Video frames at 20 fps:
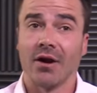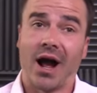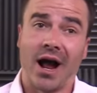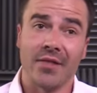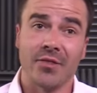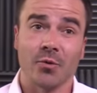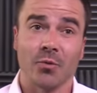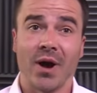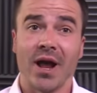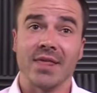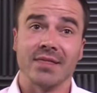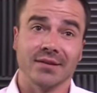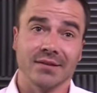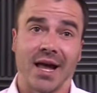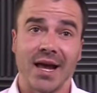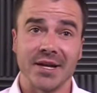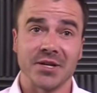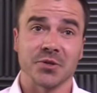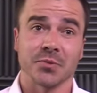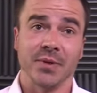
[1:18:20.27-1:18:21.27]
Either way, the
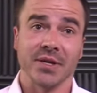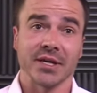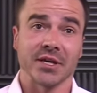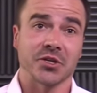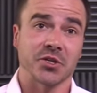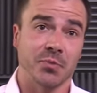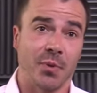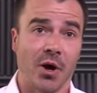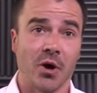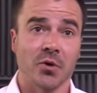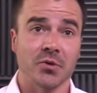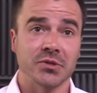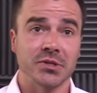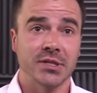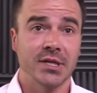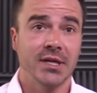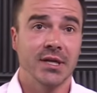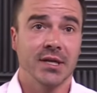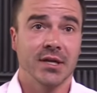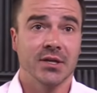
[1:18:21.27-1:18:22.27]
light is being
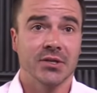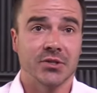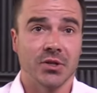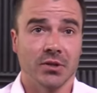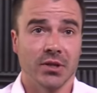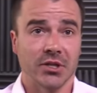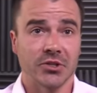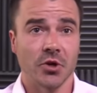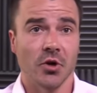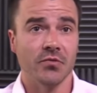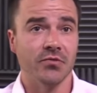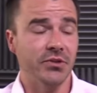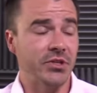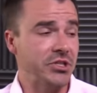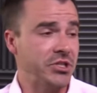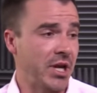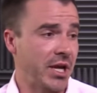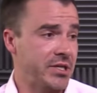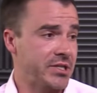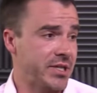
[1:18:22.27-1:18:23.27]
exposed, so let's hopefully
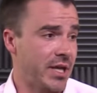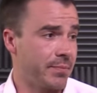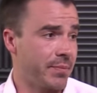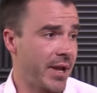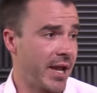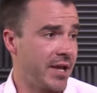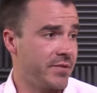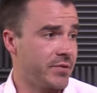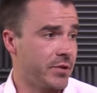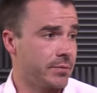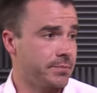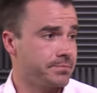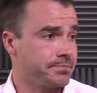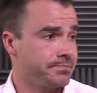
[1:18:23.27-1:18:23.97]
change that behavior.